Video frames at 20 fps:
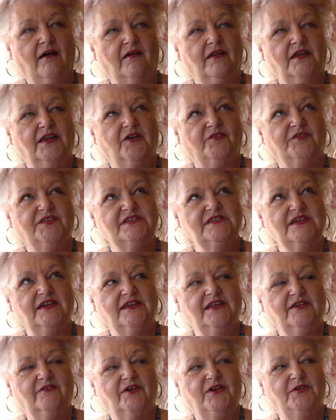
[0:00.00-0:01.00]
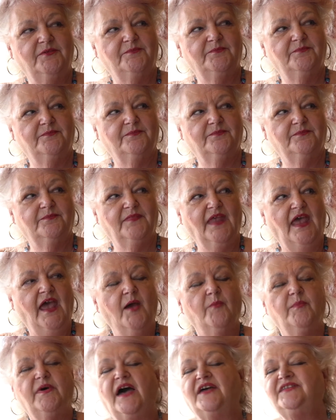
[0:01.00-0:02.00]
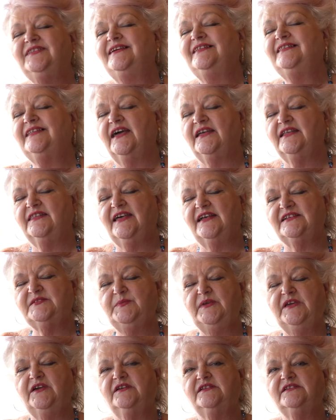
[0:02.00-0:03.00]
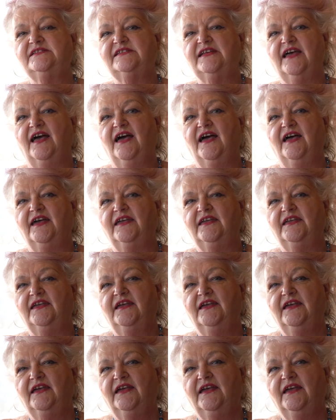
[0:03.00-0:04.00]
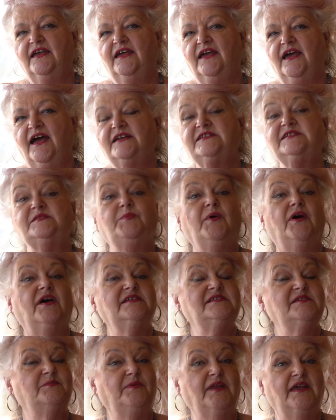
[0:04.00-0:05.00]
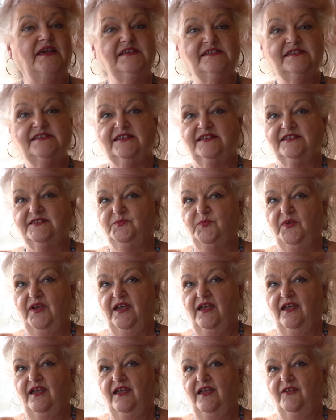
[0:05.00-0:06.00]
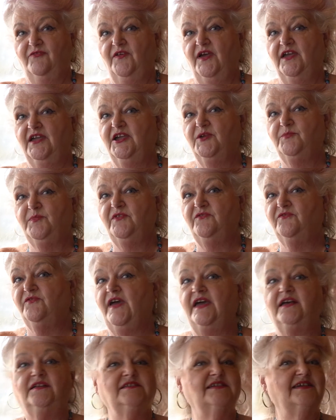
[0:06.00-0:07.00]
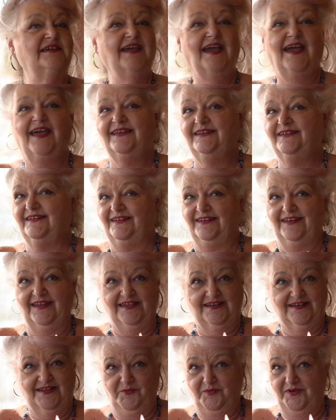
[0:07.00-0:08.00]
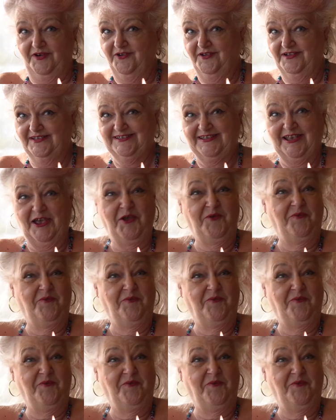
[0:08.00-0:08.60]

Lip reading: Love the dining room. But I think that's because I aspire to places where if I could be veiled and candlelit, it would look so